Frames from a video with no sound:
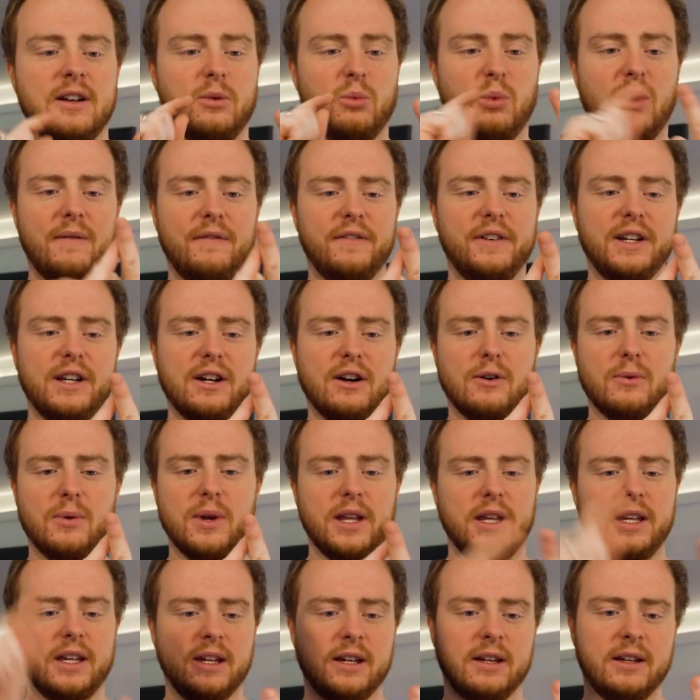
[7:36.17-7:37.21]
1 video a
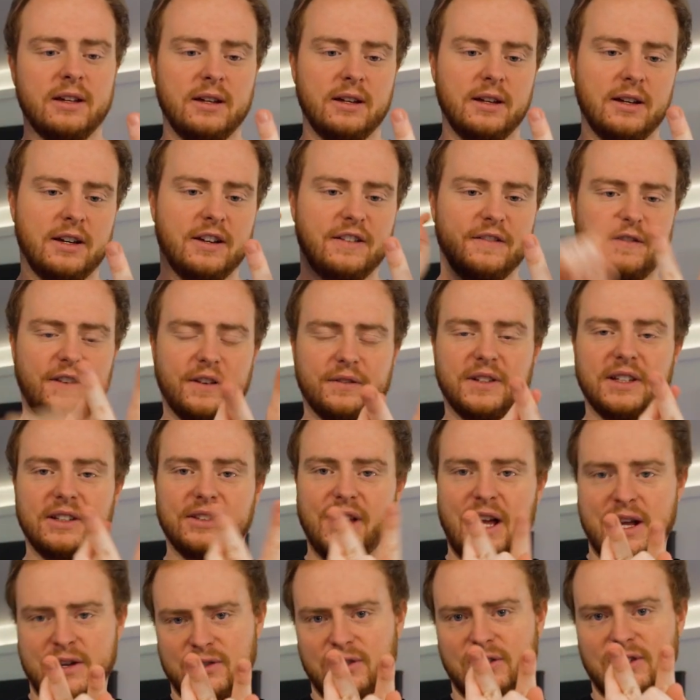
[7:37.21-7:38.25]
week,
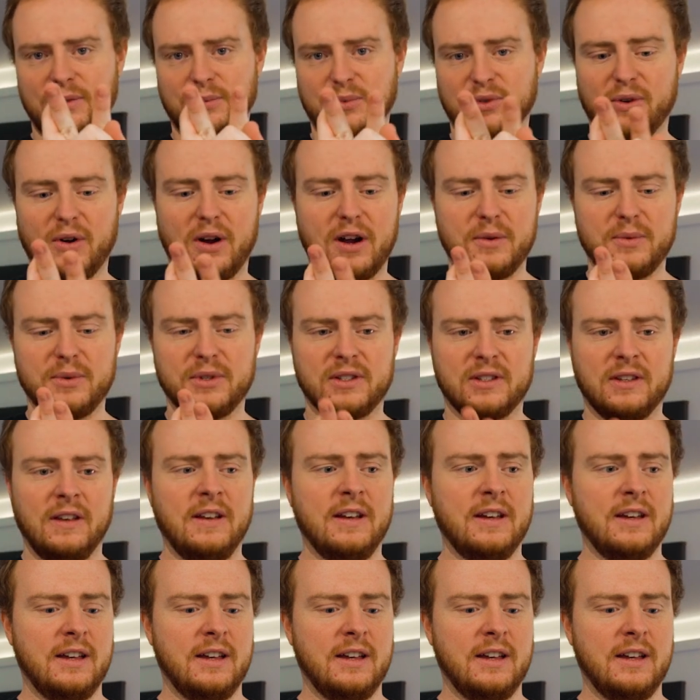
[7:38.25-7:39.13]
15,000 subscribers,